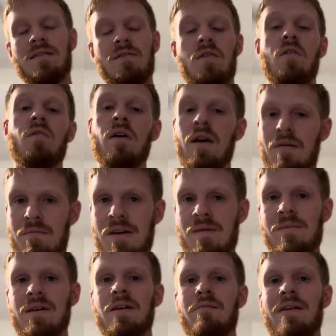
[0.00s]
So
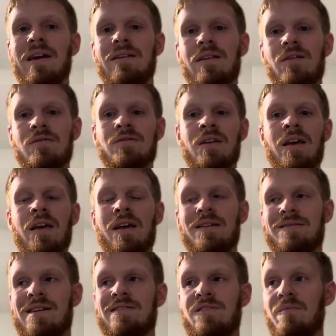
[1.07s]
maybe commandos.
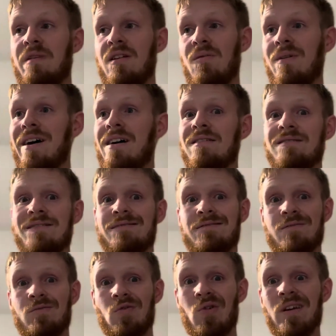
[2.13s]
It's also been a while since
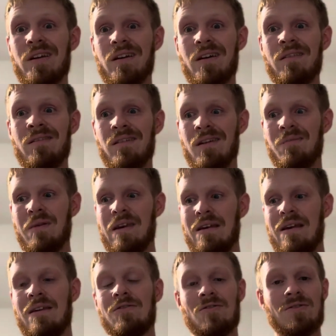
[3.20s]
some droidicas. It'd be
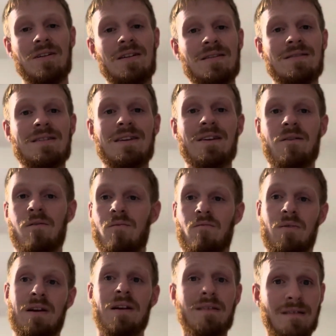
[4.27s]
interesting to see a
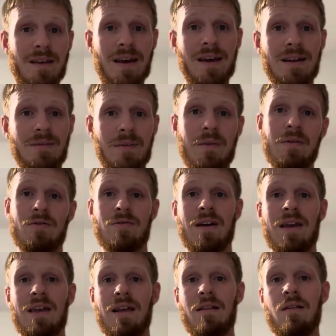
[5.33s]
redesign, maybe try
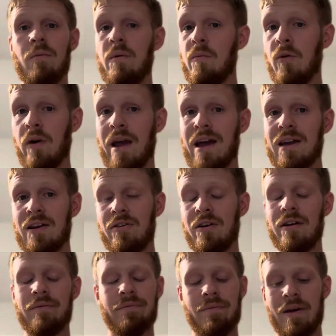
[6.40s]
and get a little bit more
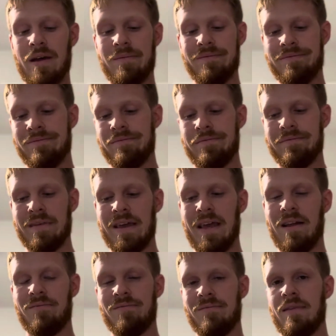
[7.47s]
accurate, but
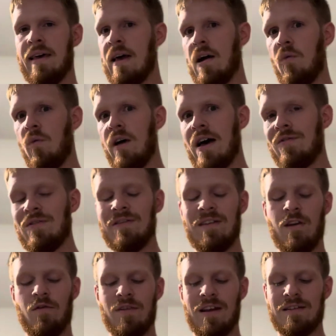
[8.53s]
again, we'll have to
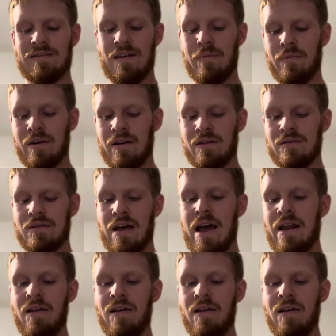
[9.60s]
see over the next couple of years.